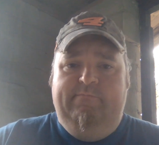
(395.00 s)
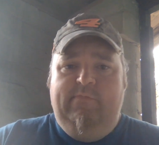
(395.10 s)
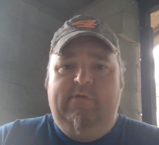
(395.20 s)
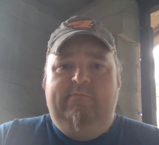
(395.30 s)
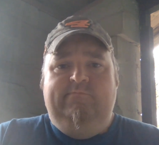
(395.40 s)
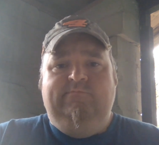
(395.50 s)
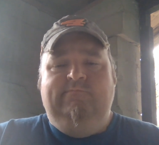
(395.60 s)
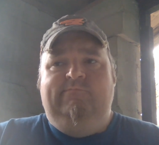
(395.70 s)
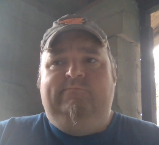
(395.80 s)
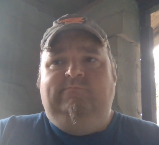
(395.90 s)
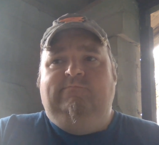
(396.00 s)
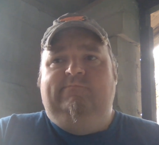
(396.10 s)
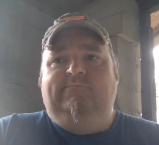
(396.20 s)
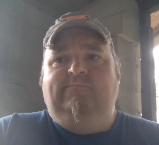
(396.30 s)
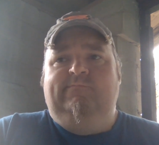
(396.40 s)

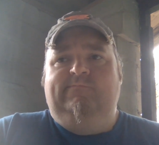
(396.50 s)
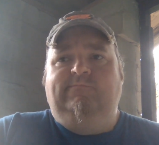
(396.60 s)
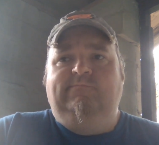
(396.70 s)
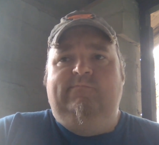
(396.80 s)
(silence)